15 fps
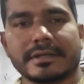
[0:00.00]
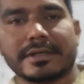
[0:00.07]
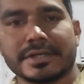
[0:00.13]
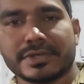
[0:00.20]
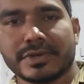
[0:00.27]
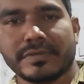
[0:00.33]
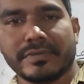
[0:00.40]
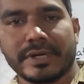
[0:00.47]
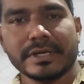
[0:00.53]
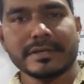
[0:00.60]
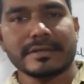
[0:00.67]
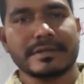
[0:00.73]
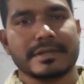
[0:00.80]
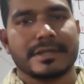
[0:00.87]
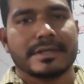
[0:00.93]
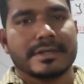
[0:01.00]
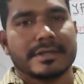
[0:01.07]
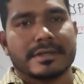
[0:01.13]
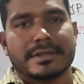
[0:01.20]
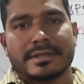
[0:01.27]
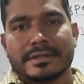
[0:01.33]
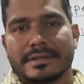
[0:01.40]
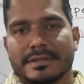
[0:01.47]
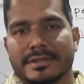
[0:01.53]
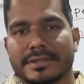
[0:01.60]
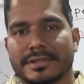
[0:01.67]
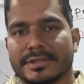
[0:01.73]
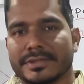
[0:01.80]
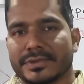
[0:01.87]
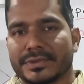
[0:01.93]
stop here.
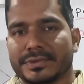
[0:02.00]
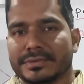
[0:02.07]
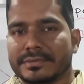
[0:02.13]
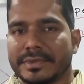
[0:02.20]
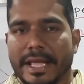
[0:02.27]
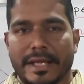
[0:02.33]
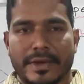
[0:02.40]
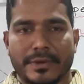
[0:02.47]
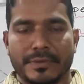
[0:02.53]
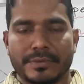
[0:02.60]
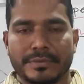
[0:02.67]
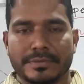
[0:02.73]
So thank you.